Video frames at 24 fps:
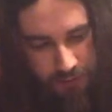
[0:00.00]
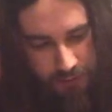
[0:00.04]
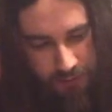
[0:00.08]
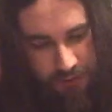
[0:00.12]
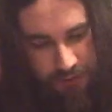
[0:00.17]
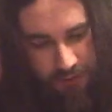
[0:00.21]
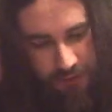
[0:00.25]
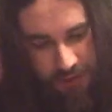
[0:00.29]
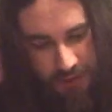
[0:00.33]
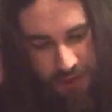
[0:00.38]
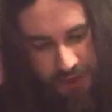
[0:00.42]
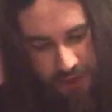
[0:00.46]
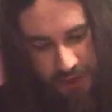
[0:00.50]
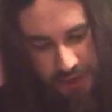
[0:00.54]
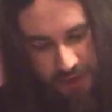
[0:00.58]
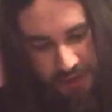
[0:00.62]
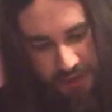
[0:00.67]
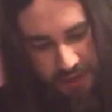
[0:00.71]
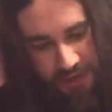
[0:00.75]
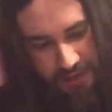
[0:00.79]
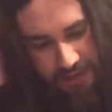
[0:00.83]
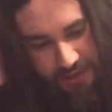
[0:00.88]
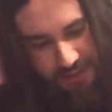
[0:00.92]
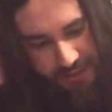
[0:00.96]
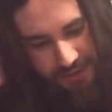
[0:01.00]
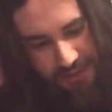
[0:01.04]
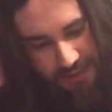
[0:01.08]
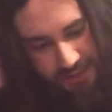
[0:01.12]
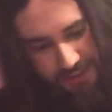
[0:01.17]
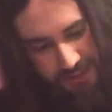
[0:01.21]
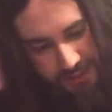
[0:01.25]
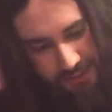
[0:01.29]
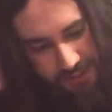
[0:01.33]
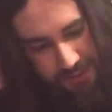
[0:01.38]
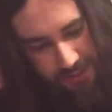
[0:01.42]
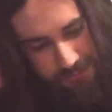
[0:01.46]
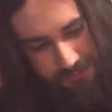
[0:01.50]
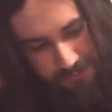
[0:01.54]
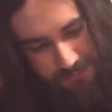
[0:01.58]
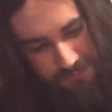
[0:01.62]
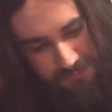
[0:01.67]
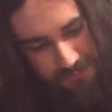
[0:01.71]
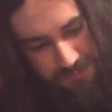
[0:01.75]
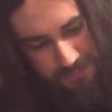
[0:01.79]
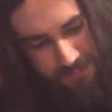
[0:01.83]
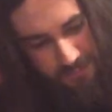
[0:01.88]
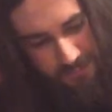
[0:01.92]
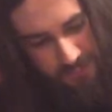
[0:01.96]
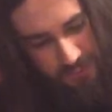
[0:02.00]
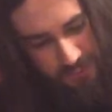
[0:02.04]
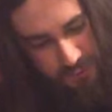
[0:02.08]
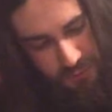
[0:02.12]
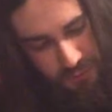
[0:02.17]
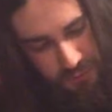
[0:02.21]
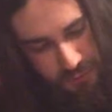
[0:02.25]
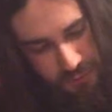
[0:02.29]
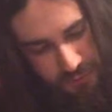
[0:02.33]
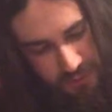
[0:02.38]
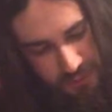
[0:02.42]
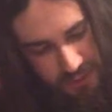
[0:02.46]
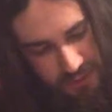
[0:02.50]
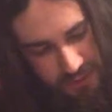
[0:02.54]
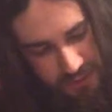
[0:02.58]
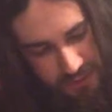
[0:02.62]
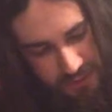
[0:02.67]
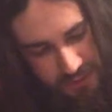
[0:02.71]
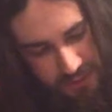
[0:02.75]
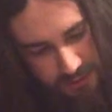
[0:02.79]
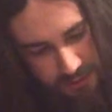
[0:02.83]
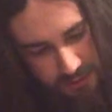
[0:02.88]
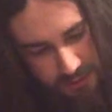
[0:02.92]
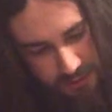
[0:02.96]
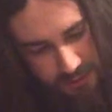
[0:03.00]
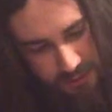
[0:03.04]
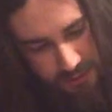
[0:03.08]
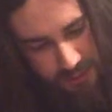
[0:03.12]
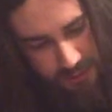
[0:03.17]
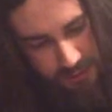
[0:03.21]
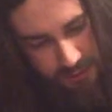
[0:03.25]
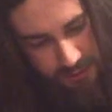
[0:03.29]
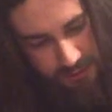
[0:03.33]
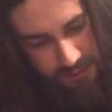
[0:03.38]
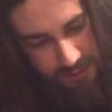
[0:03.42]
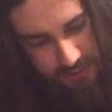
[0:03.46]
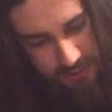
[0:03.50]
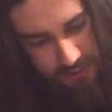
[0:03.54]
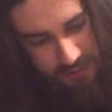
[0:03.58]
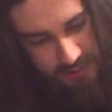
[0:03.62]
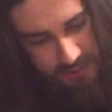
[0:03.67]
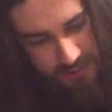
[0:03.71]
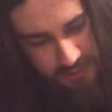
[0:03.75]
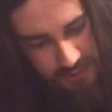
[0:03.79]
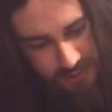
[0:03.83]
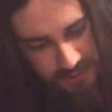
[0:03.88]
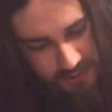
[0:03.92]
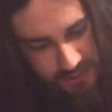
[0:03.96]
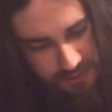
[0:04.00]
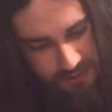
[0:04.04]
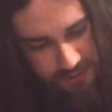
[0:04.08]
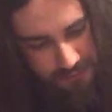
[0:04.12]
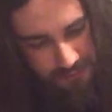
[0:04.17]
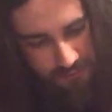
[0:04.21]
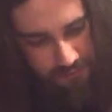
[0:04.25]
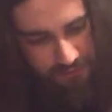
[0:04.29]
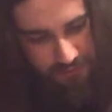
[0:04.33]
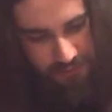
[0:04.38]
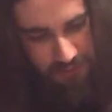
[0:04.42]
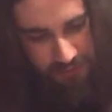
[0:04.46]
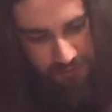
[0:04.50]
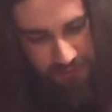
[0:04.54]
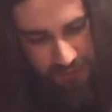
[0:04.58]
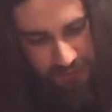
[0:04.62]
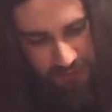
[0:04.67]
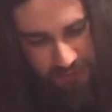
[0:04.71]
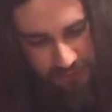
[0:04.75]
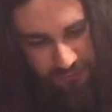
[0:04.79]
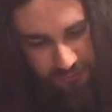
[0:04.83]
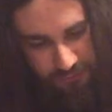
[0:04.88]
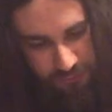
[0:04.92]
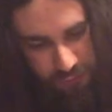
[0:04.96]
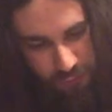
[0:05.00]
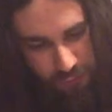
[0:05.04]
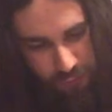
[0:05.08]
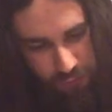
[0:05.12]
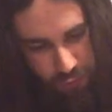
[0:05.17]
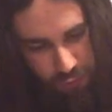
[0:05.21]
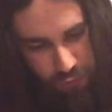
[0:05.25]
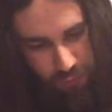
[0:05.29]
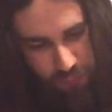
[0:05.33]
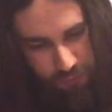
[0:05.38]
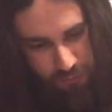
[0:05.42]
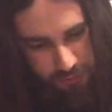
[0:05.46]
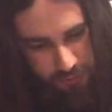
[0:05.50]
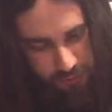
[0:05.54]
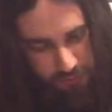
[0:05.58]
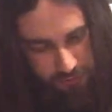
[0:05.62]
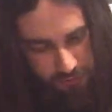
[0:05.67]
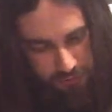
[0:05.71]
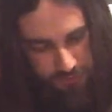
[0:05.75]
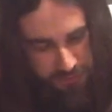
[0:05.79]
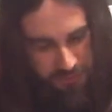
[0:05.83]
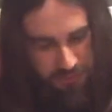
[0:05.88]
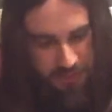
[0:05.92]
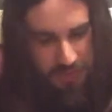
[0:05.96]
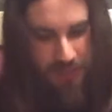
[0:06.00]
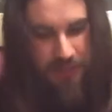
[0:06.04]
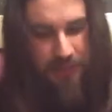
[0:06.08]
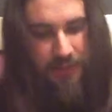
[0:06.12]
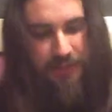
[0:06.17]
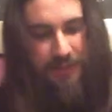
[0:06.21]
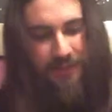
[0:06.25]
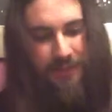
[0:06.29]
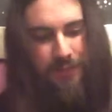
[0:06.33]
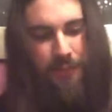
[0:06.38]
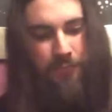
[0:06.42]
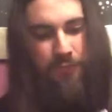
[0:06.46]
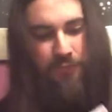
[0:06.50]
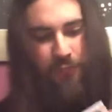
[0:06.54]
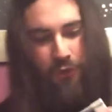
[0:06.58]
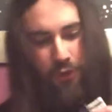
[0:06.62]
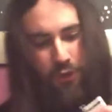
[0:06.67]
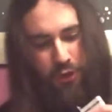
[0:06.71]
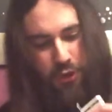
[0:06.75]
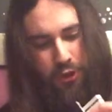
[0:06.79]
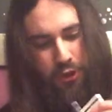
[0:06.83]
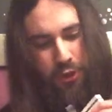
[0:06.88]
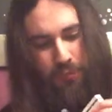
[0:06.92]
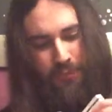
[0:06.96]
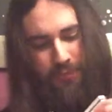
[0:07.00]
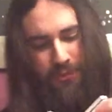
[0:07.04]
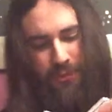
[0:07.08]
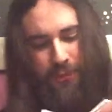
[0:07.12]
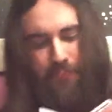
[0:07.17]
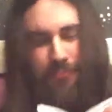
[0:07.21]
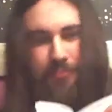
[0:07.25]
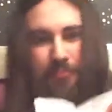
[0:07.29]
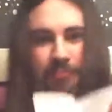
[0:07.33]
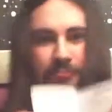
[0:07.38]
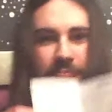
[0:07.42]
It has, so you guys can take a look at this, possessive pronouns, some verbs and